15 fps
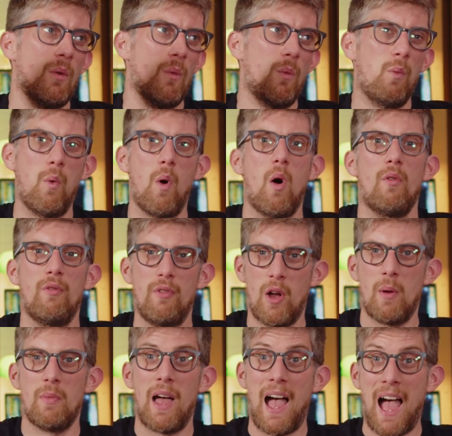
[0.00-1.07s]
what
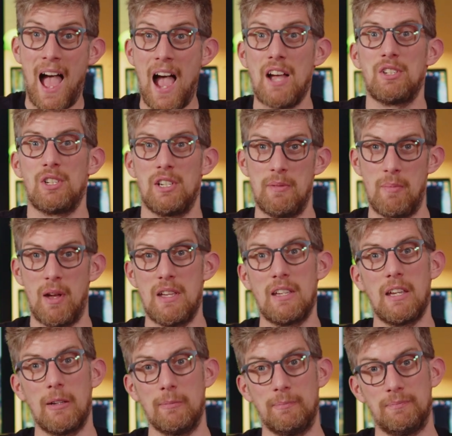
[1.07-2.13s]
film they're actually
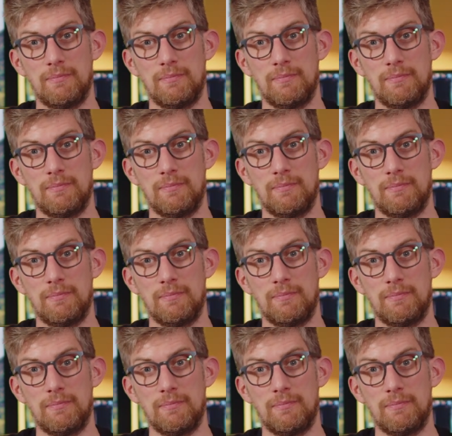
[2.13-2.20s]
making.